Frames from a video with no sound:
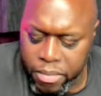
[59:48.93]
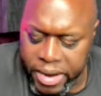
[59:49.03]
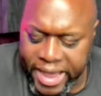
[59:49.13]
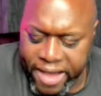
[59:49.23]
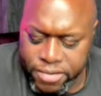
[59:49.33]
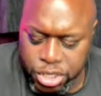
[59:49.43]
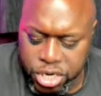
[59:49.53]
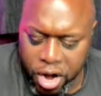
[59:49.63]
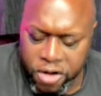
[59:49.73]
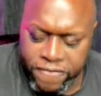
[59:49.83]
My average
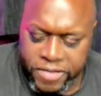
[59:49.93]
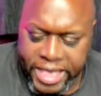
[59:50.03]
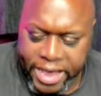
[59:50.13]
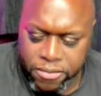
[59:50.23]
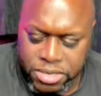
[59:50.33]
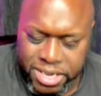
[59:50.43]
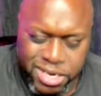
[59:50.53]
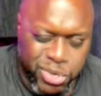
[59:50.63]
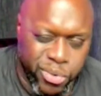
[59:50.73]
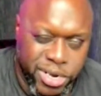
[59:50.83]
cart for that was
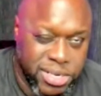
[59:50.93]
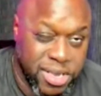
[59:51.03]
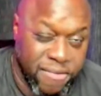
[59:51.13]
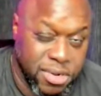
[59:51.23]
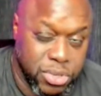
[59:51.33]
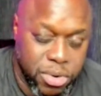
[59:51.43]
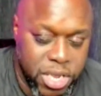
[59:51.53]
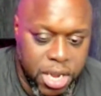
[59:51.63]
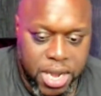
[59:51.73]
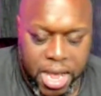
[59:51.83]
like $27,
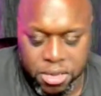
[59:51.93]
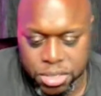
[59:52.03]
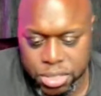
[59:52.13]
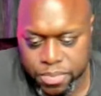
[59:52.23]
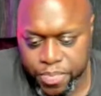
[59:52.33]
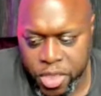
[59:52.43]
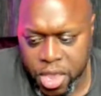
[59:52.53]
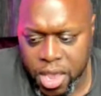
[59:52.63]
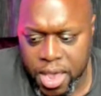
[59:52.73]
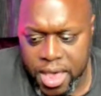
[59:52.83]
$28.
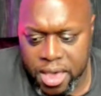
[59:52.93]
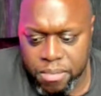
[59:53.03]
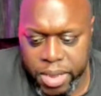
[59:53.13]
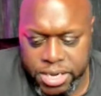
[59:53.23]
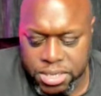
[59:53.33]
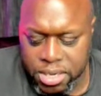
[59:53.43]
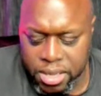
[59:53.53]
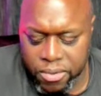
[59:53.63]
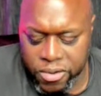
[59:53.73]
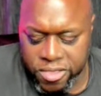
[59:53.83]
And
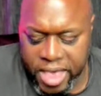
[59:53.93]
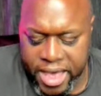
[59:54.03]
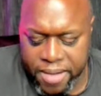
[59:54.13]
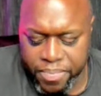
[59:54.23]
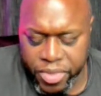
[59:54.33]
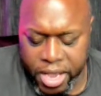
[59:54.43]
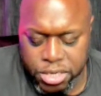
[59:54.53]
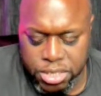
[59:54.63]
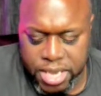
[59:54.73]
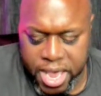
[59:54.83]
basically with that, I
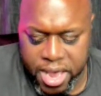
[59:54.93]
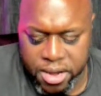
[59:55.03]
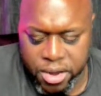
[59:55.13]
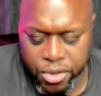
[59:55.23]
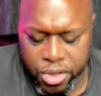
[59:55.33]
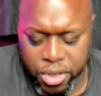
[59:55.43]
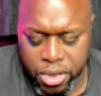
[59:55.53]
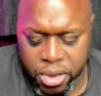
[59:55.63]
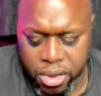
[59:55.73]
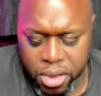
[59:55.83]
just had
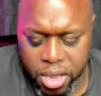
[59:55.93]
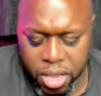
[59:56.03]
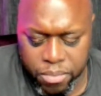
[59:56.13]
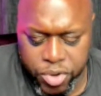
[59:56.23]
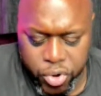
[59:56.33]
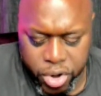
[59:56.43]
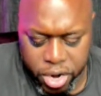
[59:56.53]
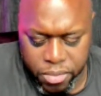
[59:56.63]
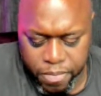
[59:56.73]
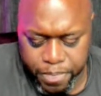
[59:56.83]
a
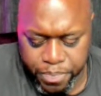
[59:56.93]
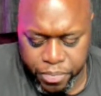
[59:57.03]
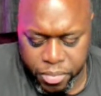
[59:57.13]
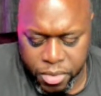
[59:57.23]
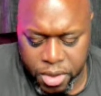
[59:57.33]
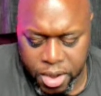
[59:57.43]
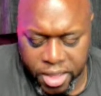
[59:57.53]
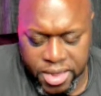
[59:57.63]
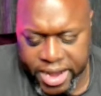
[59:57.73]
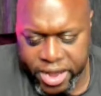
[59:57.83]
computer
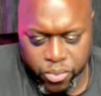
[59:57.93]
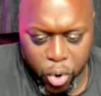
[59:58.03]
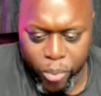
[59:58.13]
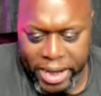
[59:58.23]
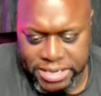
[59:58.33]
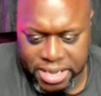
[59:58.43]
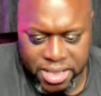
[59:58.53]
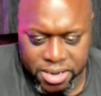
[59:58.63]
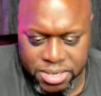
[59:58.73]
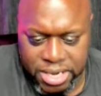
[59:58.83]
and then I had robots on
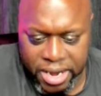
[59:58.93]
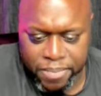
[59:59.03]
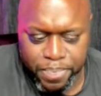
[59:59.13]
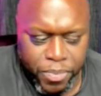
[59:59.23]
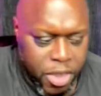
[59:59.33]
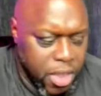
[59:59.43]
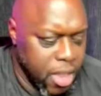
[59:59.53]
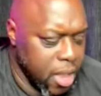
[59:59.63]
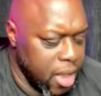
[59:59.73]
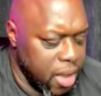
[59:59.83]
the outside.
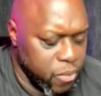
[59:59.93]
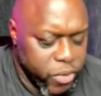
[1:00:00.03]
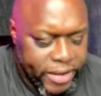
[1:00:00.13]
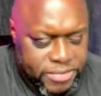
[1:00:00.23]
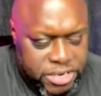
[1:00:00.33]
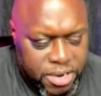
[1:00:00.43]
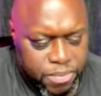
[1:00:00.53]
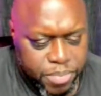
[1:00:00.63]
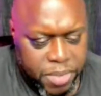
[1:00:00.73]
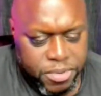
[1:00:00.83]
What I've
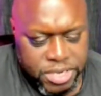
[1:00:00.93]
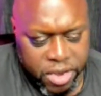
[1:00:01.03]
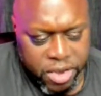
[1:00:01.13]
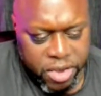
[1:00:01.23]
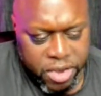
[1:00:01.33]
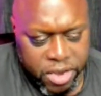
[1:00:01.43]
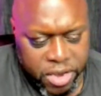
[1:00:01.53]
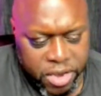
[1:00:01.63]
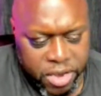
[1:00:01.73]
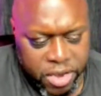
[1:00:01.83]
seen people say work
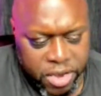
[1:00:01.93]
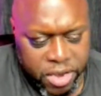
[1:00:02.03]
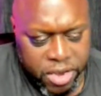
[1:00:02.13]
well are like